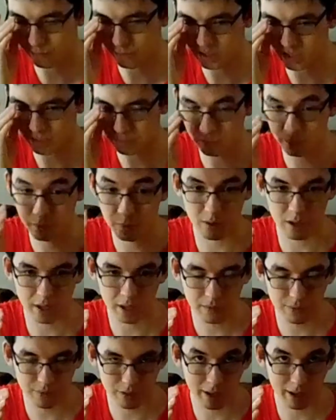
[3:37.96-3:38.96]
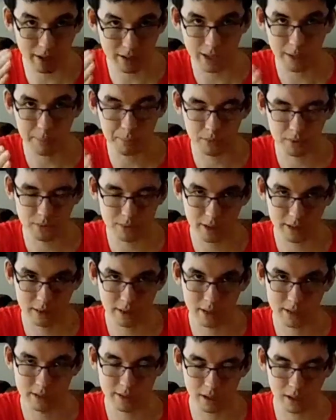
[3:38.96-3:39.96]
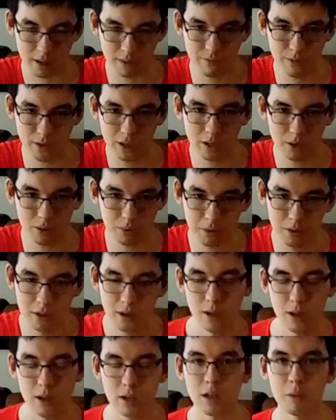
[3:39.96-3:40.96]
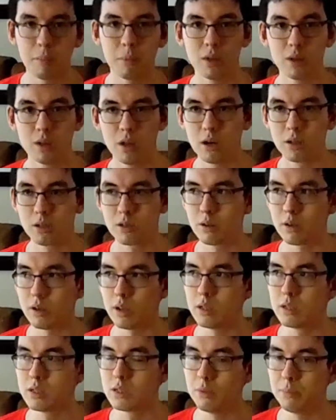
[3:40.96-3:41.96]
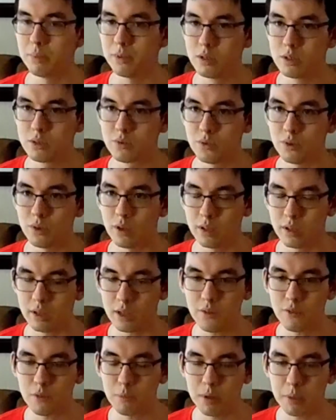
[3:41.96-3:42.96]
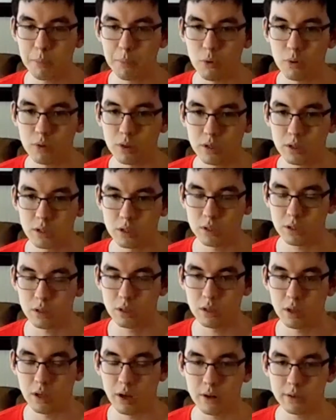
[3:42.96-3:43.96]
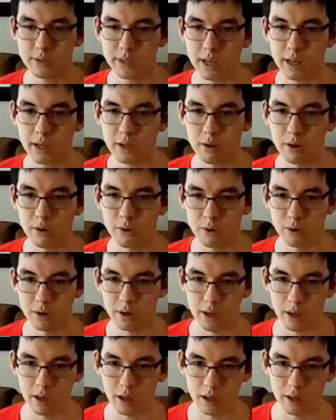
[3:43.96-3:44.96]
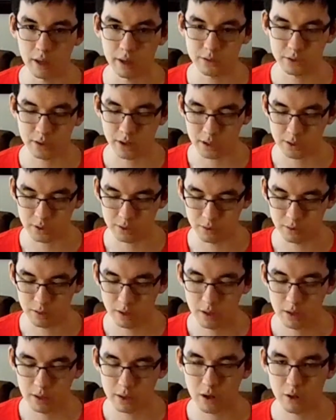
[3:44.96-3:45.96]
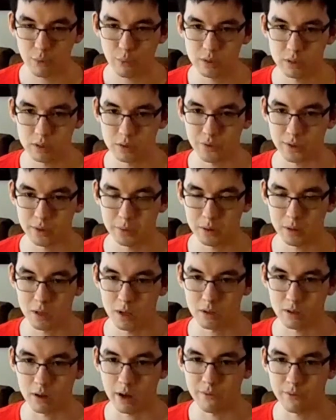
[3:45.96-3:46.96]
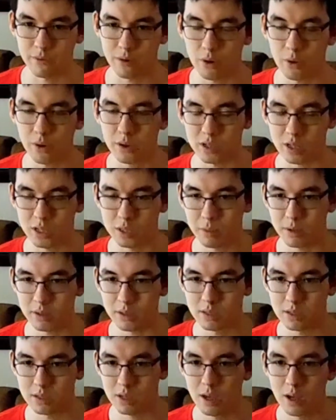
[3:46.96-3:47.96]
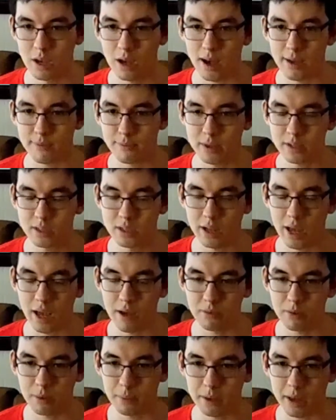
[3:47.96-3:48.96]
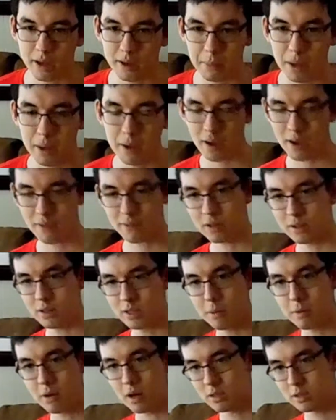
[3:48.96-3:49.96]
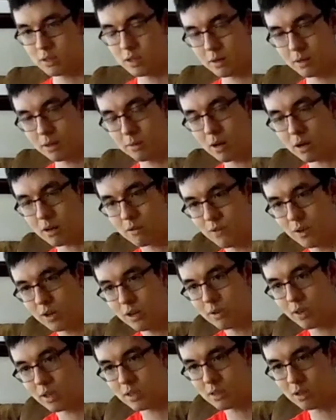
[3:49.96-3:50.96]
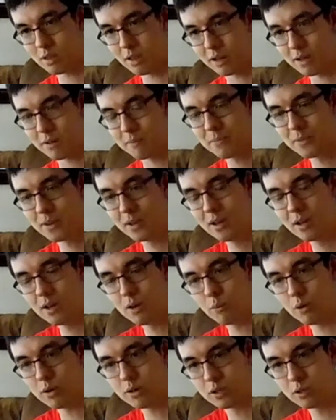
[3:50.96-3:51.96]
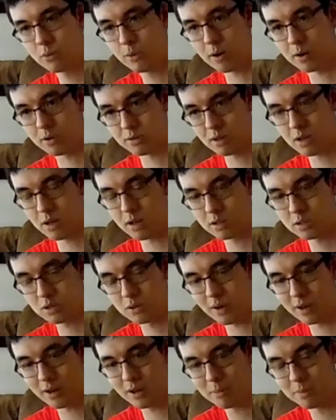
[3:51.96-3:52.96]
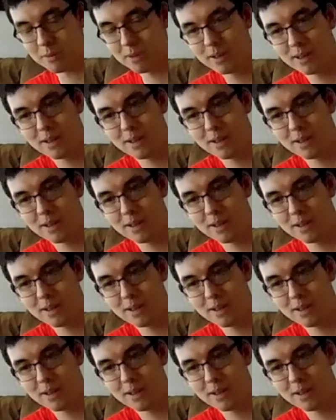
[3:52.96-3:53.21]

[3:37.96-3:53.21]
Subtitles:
example, for even examples like this, like a video can be longer and still be useful and even be more than just entertaining or educational. There are reasons for it to be longer. I've always explained this. I've mentioned maybe having a deep talk video that's like 1 to 2 hours long straight up,